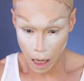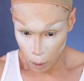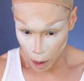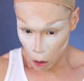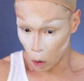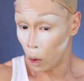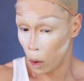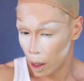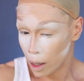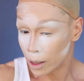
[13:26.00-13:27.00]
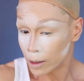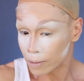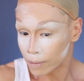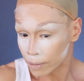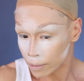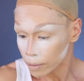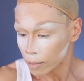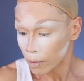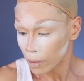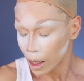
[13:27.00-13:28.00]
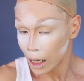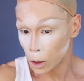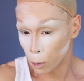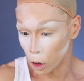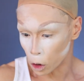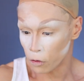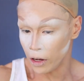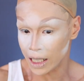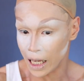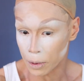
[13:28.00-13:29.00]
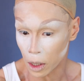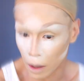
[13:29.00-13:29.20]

Here we go. Let's put those face tapes